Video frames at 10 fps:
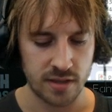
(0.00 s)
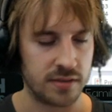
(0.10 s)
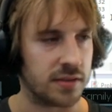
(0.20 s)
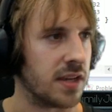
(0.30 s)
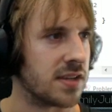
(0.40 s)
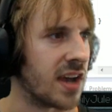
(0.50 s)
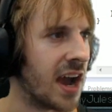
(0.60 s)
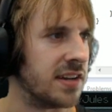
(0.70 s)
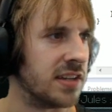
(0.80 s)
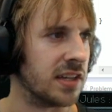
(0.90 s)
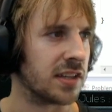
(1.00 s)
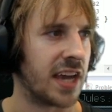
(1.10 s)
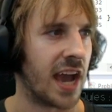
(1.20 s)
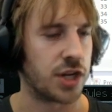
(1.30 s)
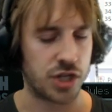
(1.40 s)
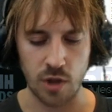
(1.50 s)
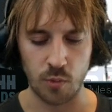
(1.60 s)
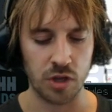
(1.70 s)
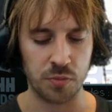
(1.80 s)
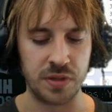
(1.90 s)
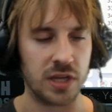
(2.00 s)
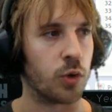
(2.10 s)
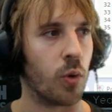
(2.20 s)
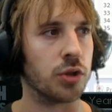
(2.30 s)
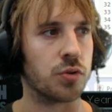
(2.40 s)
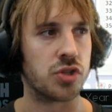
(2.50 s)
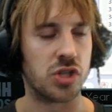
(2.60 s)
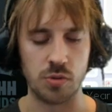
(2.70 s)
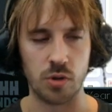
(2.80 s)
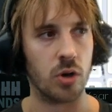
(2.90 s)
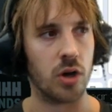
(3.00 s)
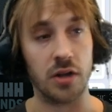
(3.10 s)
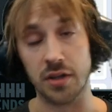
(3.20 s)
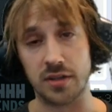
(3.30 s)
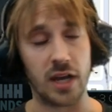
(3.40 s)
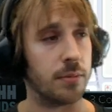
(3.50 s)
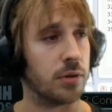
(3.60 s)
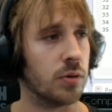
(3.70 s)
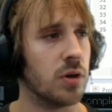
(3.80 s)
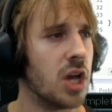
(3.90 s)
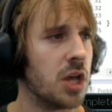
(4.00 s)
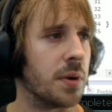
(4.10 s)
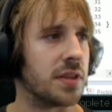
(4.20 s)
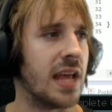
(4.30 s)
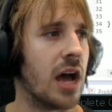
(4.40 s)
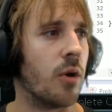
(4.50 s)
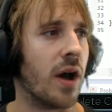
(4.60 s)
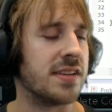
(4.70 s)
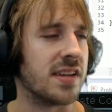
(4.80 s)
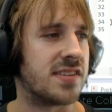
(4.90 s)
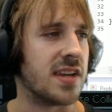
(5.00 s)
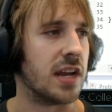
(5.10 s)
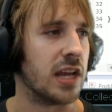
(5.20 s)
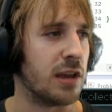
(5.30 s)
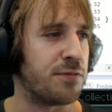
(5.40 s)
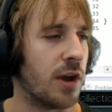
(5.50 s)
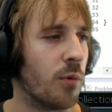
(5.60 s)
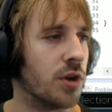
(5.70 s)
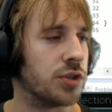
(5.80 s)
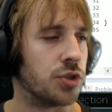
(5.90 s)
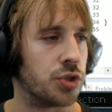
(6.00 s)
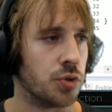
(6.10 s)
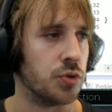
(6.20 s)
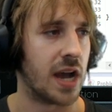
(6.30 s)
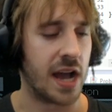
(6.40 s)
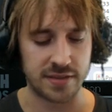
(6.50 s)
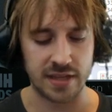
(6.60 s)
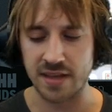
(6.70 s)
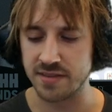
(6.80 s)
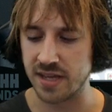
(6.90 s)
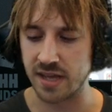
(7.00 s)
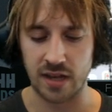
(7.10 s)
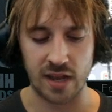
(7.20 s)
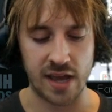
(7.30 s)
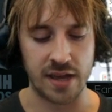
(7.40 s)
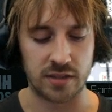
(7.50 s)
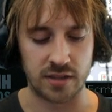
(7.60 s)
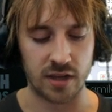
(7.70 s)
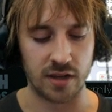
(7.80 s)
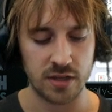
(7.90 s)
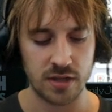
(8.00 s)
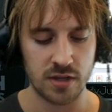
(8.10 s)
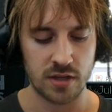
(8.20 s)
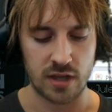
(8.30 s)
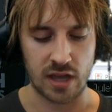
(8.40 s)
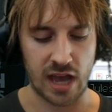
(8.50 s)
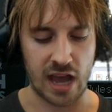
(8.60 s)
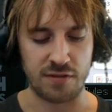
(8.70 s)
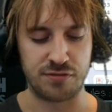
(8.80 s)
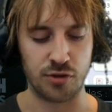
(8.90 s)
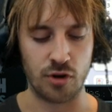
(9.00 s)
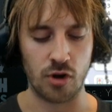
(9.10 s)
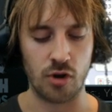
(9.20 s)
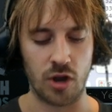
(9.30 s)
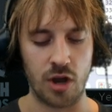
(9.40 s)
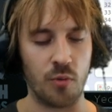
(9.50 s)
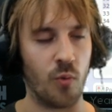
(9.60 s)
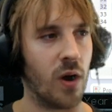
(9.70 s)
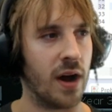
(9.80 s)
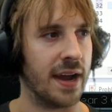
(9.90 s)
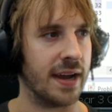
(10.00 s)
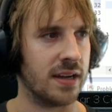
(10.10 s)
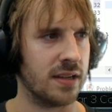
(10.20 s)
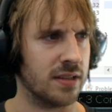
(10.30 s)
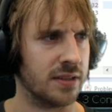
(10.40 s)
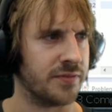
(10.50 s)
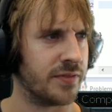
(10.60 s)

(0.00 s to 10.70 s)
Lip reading: this ID in cache that will be equal to 0 all the time, you know? But now, as I said, if I want to do that and then like after a while,